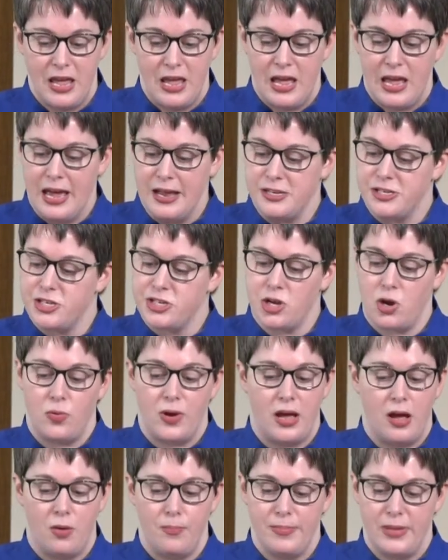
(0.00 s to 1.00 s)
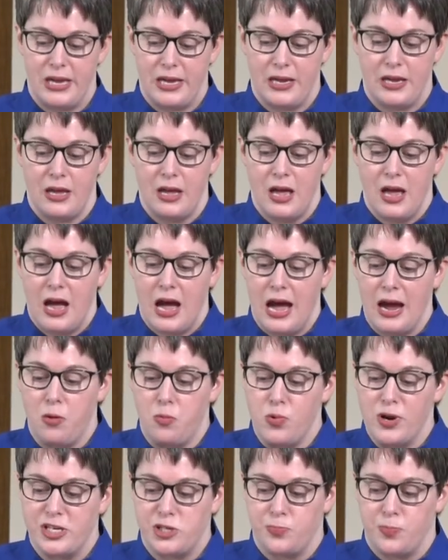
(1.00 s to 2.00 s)
And so help me, I
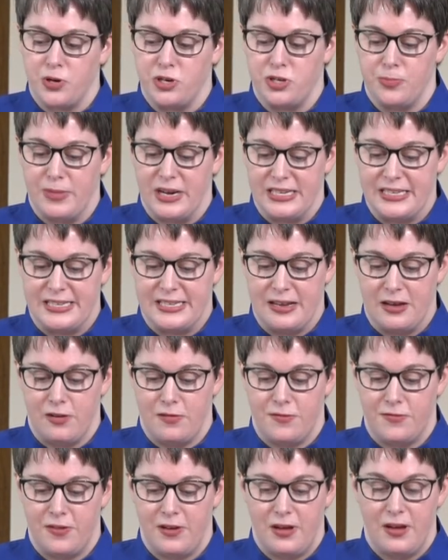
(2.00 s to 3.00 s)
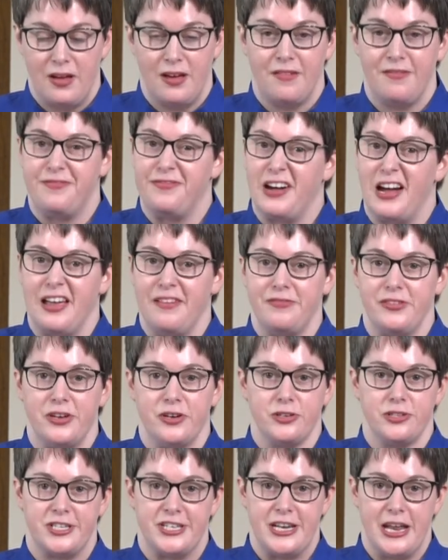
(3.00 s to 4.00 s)
whispered to myself, 5
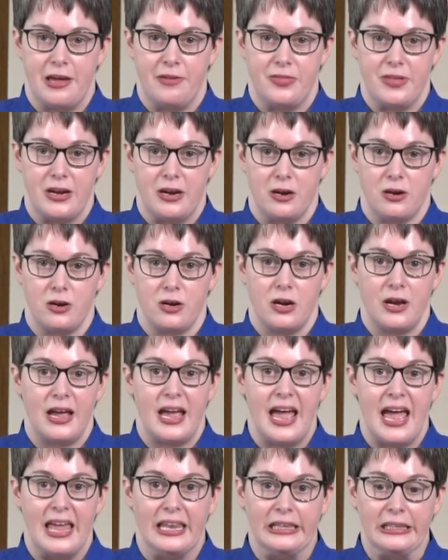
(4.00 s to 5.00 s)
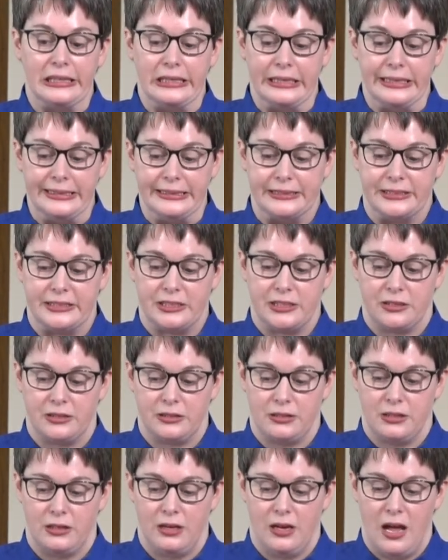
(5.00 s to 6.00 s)
years down there, at least.
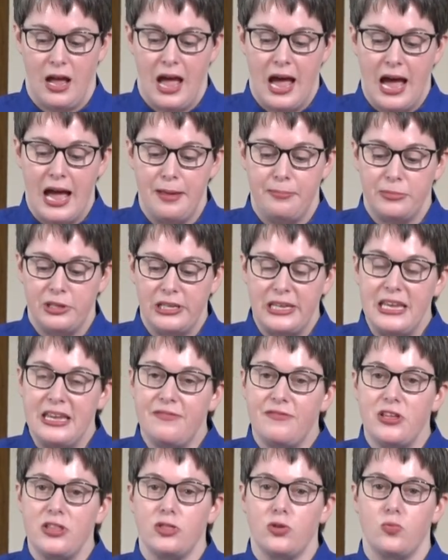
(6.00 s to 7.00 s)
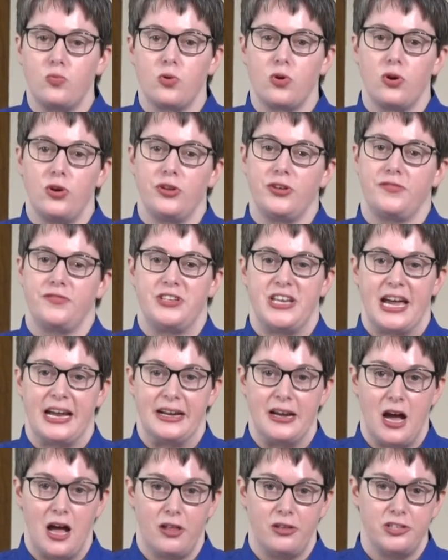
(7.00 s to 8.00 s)
I'm leaving the world of
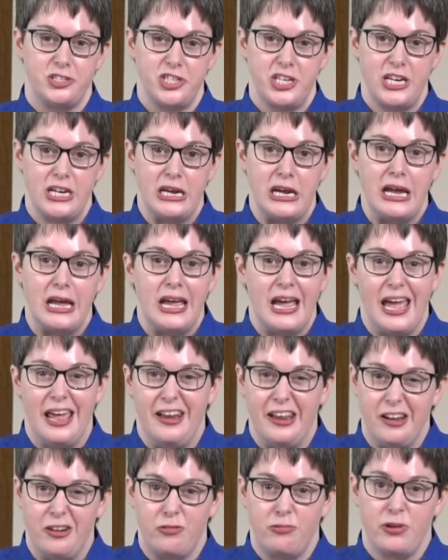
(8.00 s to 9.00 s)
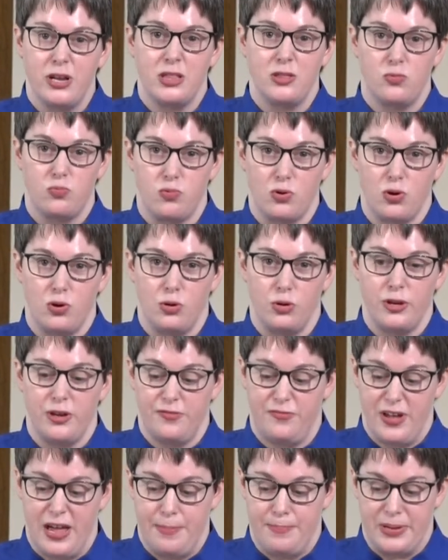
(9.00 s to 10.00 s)
technology and entering the world of
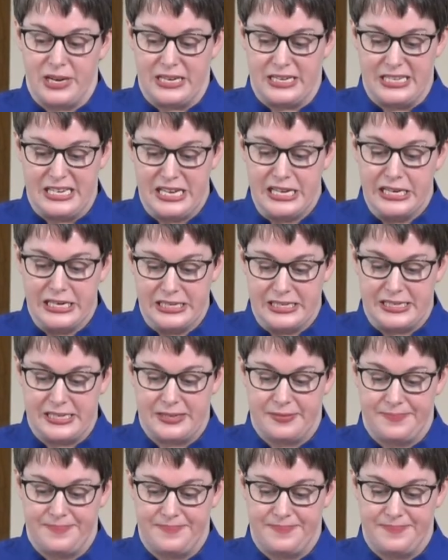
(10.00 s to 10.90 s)
Epictetus."